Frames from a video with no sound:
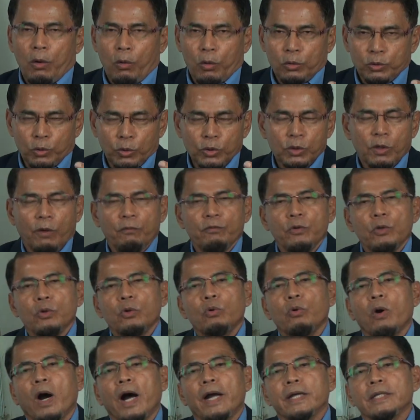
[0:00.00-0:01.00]
those of you
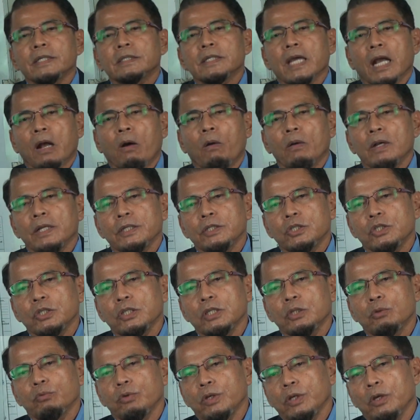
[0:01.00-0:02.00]
who are in
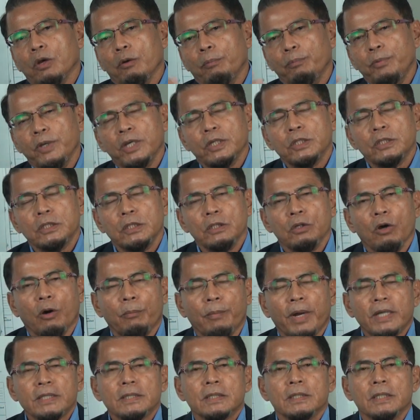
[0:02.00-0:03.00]
psychology, doing your PhD or
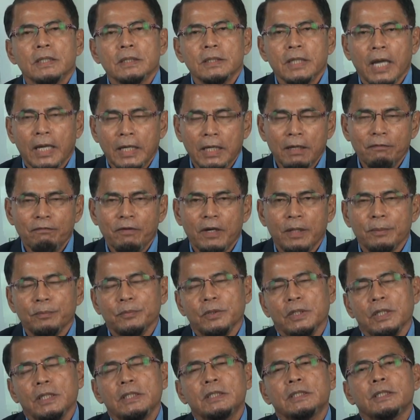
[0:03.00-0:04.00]
masters, can
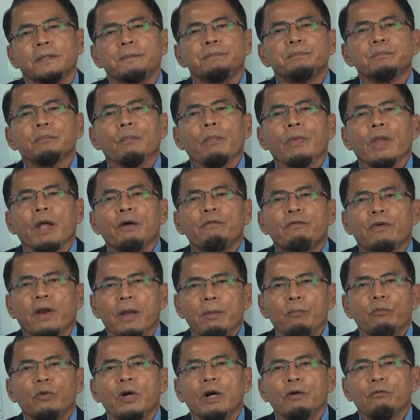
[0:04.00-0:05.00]
develop this
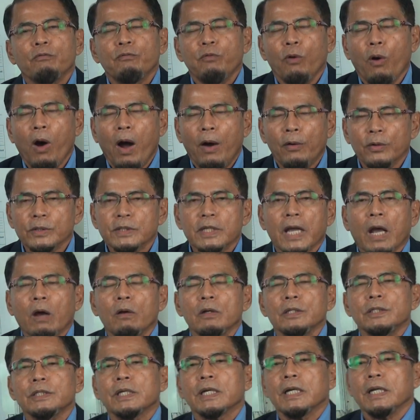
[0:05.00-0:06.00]
framework for our
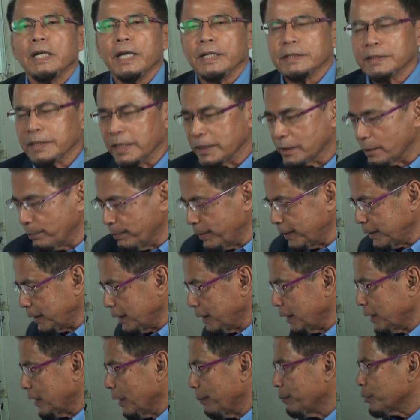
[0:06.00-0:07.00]
psychological assessment
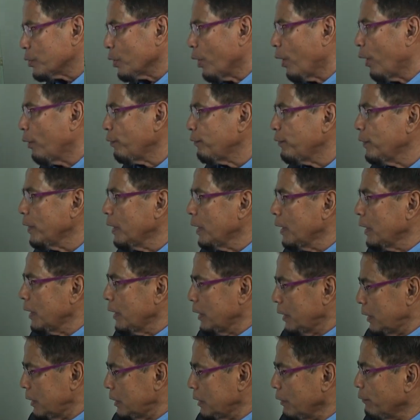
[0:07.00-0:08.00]
in terms of
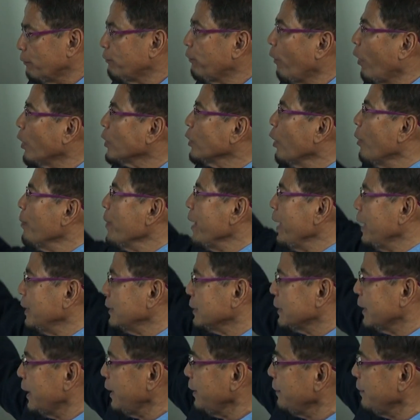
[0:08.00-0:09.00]
the four domains.